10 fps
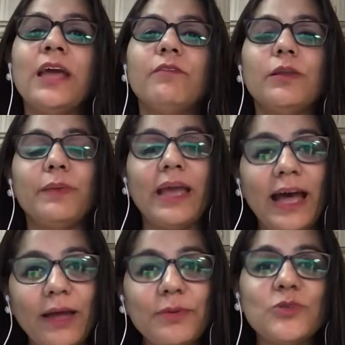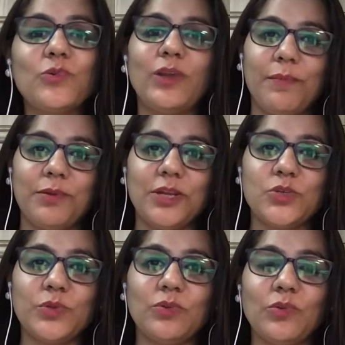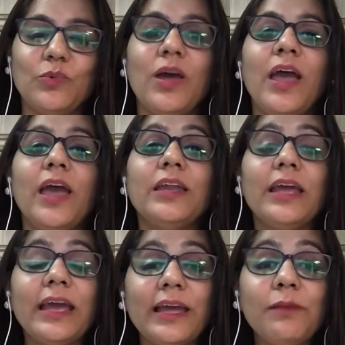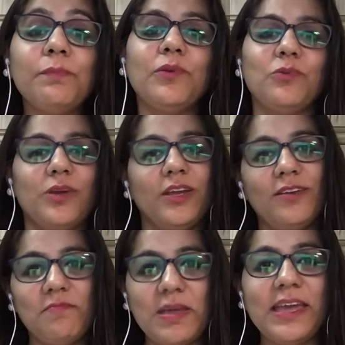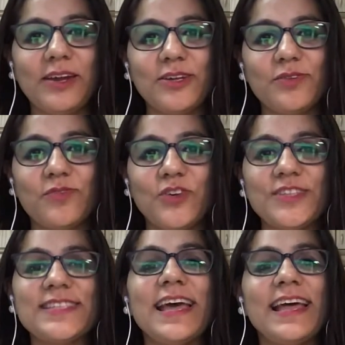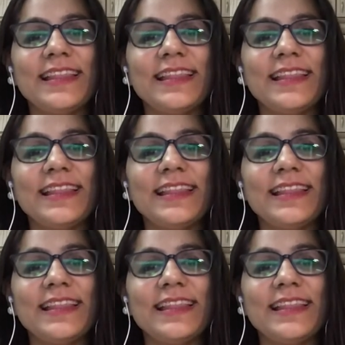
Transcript: We'll be happy to collaborate with you and help you in making a difference.